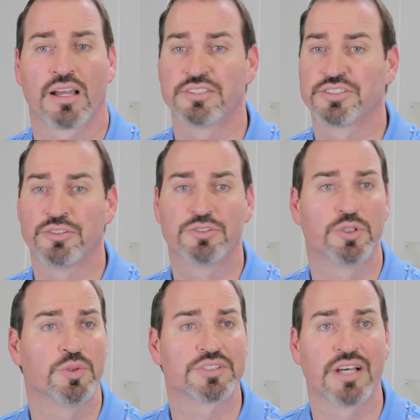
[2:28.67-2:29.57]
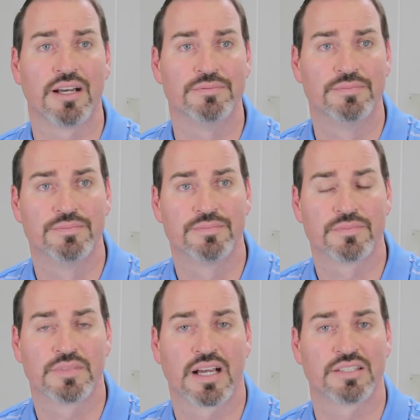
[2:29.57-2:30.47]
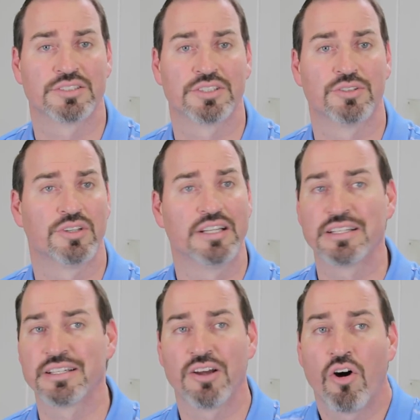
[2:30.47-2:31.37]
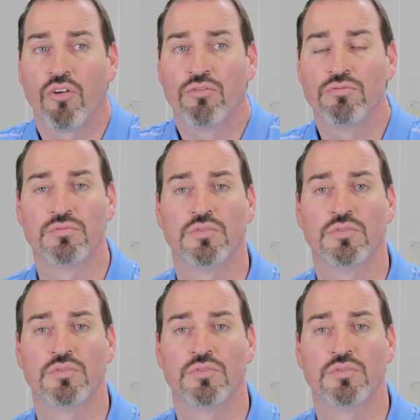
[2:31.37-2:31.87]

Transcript: I considered suicide. I considered ending it all.